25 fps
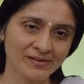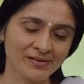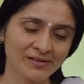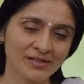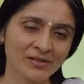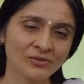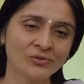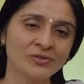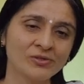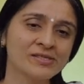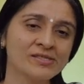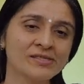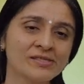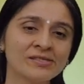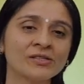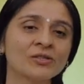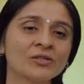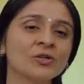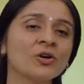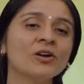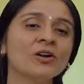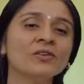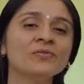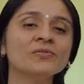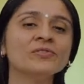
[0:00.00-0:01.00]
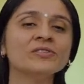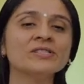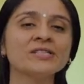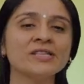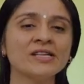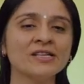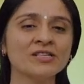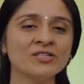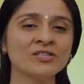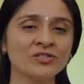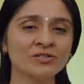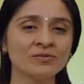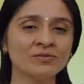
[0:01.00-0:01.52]
Now this is a
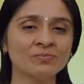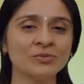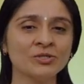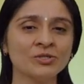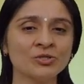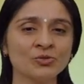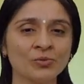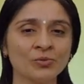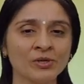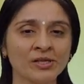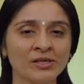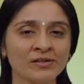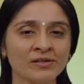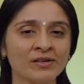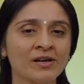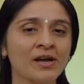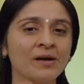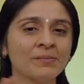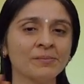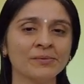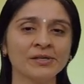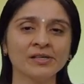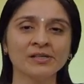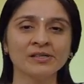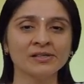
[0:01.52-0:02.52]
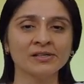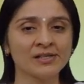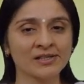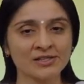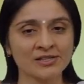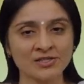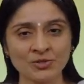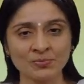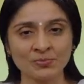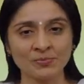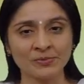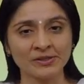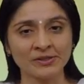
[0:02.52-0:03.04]
conversation between Rama and
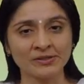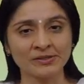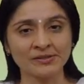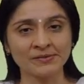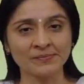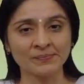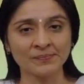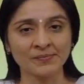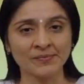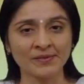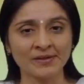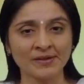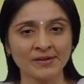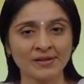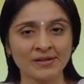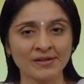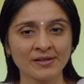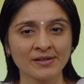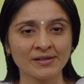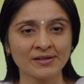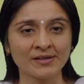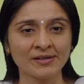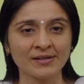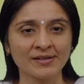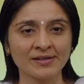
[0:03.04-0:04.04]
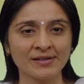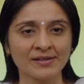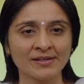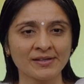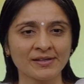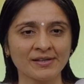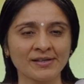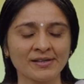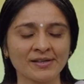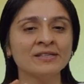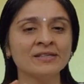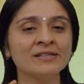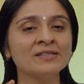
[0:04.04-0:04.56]
Lakshmana.
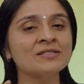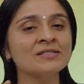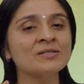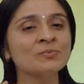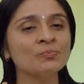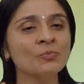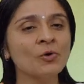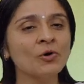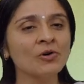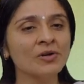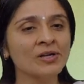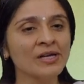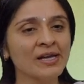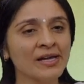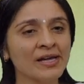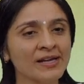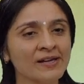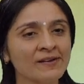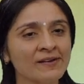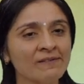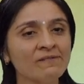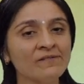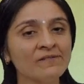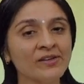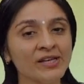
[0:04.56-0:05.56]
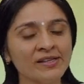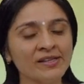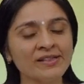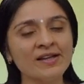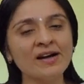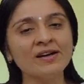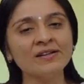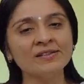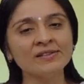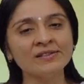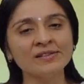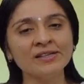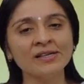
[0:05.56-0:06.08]
It is more like a
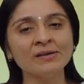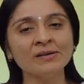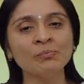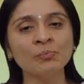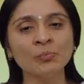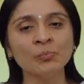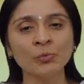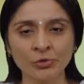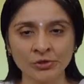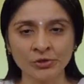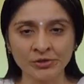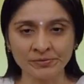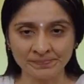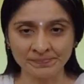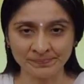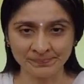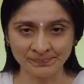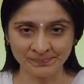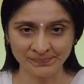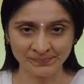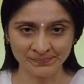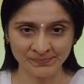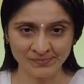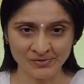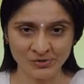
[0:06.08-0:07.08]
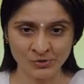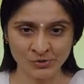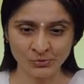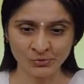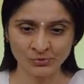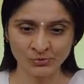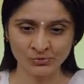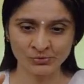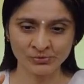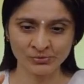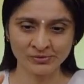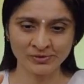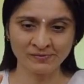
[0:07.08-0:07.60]
Vedantic poem.
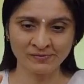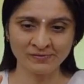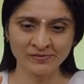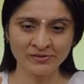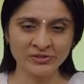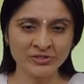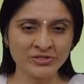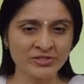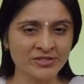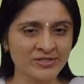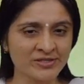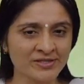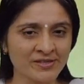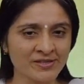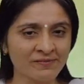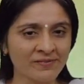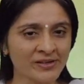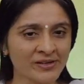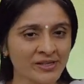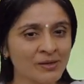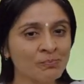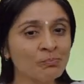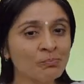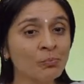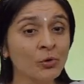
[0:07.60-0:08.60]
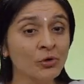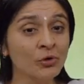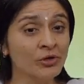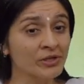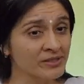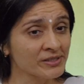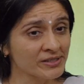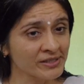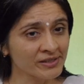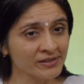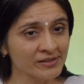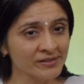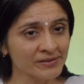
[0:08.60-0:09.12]
So the verses are very
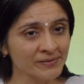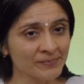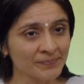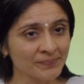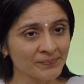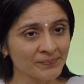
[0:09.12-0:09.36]
poetic.